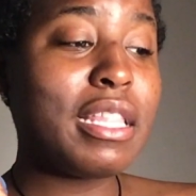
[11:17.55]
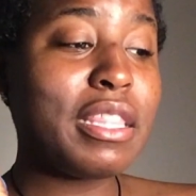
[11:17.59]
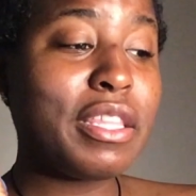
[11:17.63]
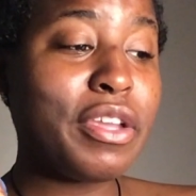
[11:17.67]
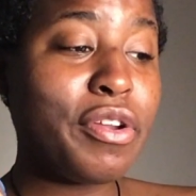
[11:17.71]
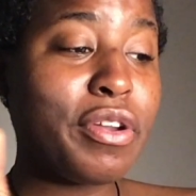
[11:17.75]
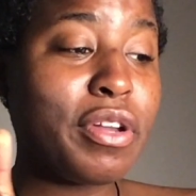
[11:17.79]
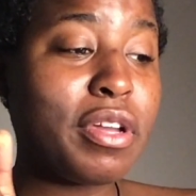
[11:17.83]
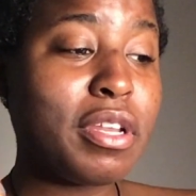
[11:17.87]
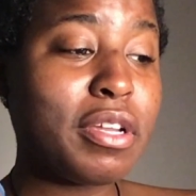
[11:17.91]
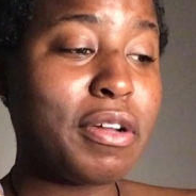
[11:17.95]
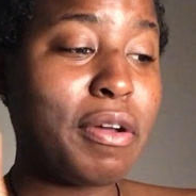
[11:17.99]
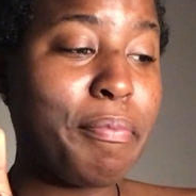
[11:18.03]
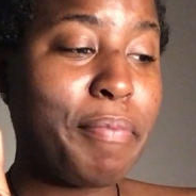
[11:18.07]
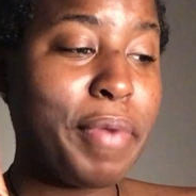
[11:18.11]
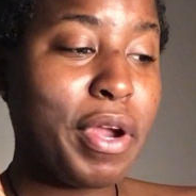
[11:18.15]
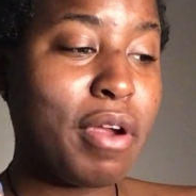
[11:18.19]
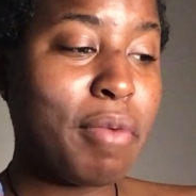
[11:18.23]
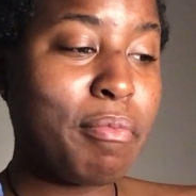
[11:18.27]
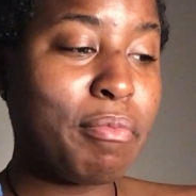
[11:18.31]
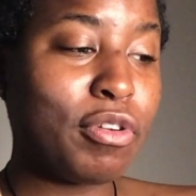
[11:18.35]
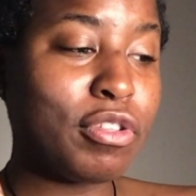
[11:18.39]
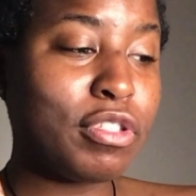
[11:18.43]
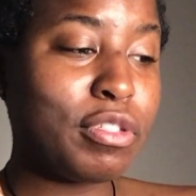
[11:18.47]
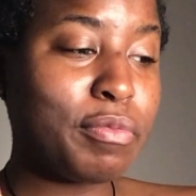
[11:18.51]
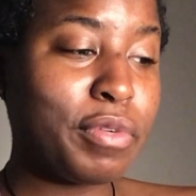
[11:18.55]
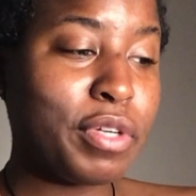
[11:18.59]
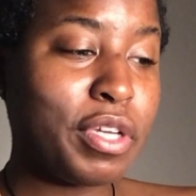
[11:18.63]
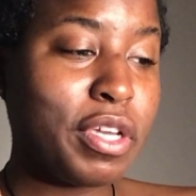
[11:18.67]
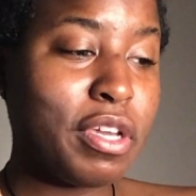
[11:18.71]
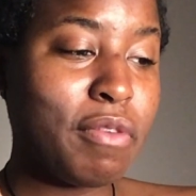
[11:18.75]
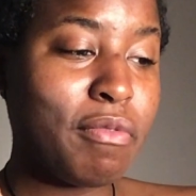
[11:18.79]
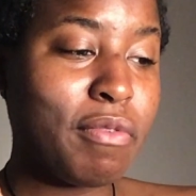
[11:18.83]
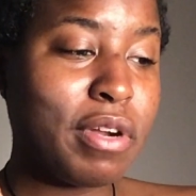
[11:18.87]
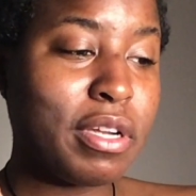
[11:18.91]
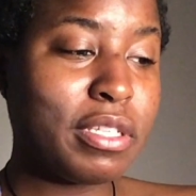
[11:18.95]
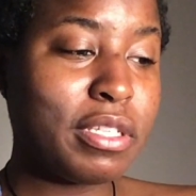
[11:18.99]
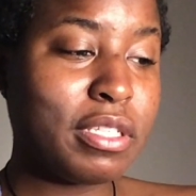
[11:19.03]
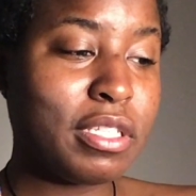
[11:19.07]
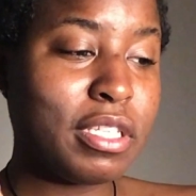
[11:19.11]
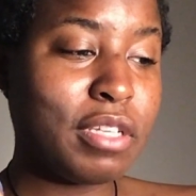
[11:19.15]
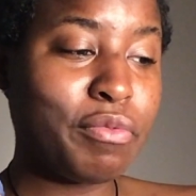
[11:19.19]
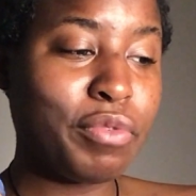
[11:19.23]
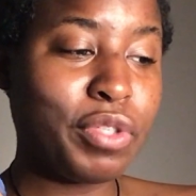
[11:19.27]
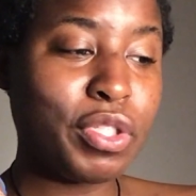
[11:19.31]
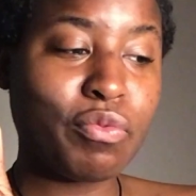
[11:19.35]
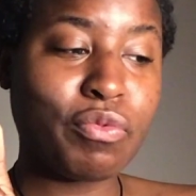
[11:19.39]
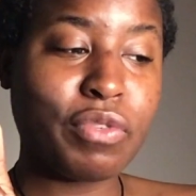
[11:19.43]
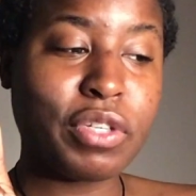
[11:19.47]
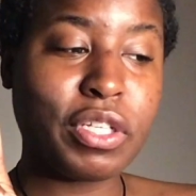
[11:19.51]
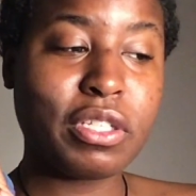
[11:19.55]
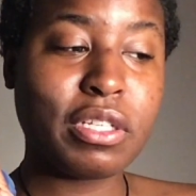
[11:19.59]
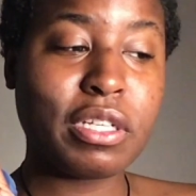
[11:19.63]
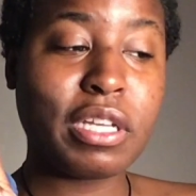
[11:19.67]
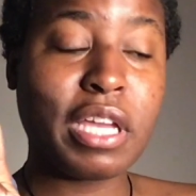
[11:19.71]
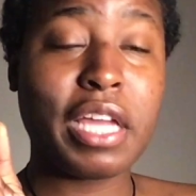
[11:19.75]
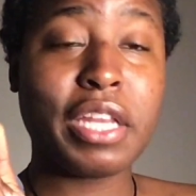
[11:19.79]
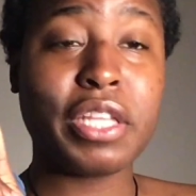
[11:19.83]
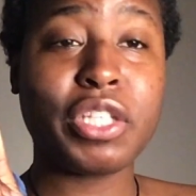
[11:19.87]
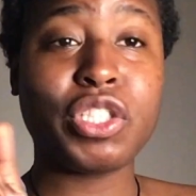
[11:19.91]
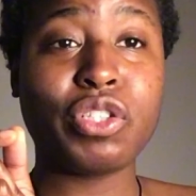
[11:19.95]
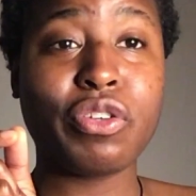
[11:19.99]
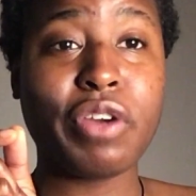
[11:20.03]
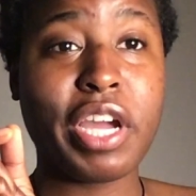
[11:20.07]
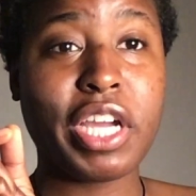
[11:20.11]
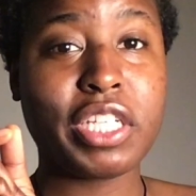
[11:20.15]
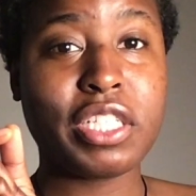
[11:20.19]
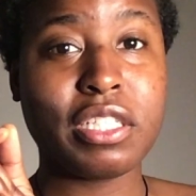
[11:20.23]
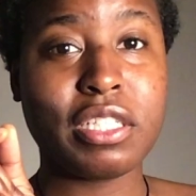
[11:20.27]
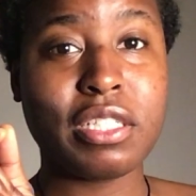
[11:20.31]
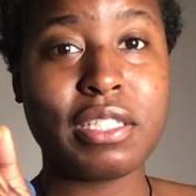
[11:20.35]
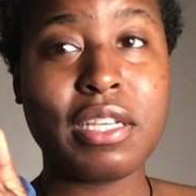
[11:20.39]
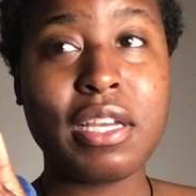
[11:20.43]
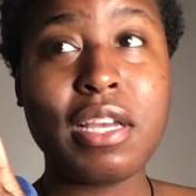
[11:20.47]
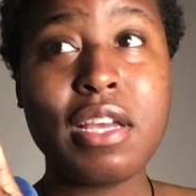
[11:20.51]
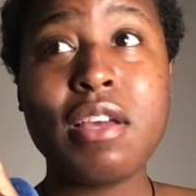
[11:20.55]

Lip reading: then you're going to compare multiple keywords to see which ones are gaining traction,